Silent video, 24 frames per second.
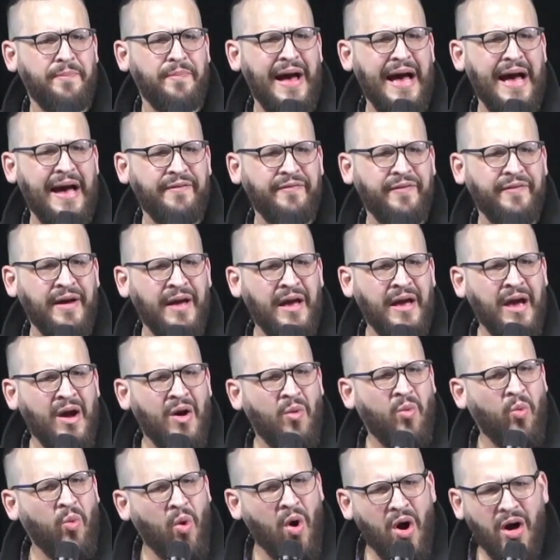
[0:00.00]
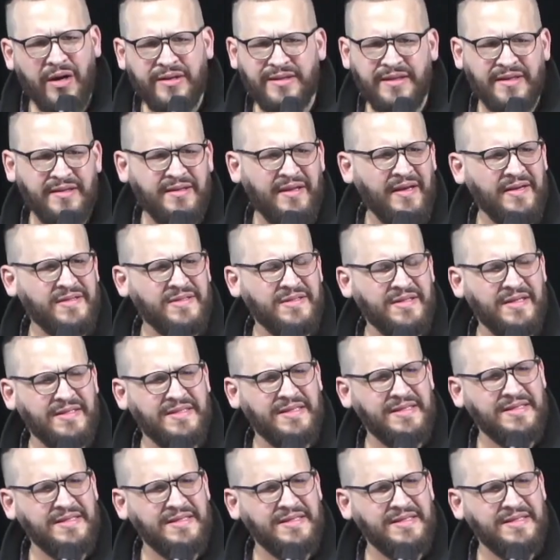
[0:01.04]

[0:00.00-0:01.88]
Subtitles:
I've walked the distance.